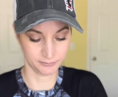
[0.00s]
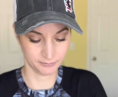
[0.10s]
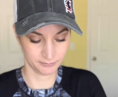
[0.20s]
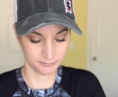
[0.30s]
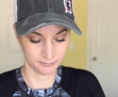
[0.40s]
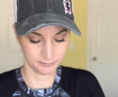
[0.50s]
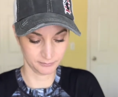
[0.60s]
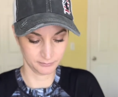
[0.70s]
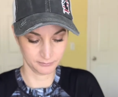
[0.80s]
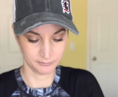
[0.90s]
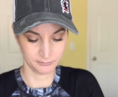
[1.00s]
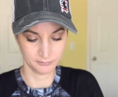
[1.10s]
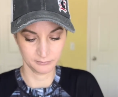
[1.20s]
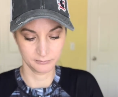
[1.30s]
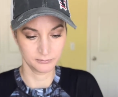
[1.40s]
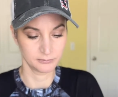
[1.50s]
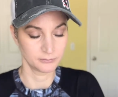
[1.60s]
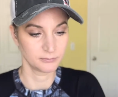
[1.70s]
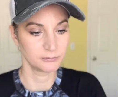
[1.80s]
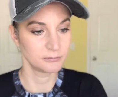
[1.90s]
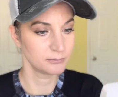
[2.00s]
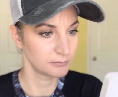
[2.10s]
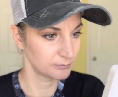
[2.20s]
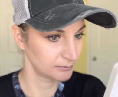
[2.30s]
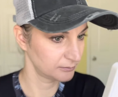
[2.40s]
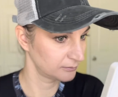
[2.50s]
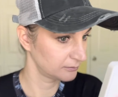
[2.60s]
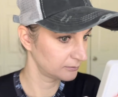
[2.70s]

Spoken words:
Nothing is said.